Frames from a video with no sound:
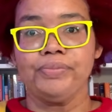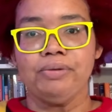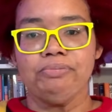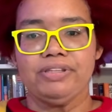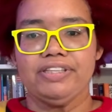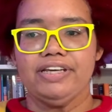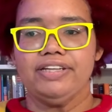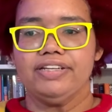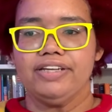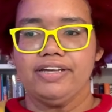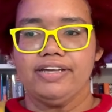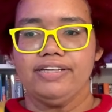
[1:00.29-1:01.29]
But
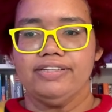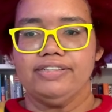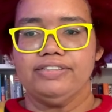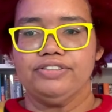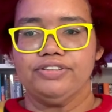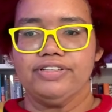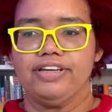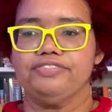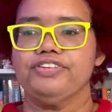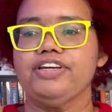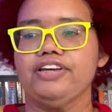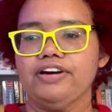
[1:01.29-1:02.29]
then during that
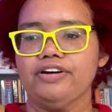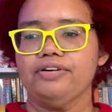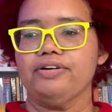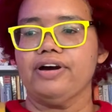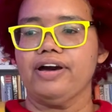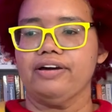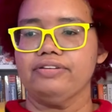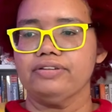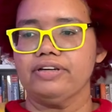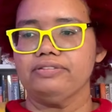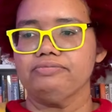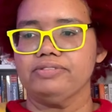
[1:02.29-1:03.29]
video,
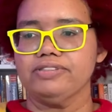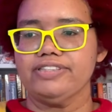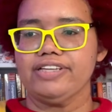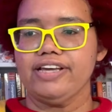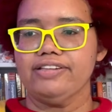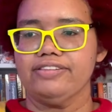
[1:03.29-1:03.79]
I said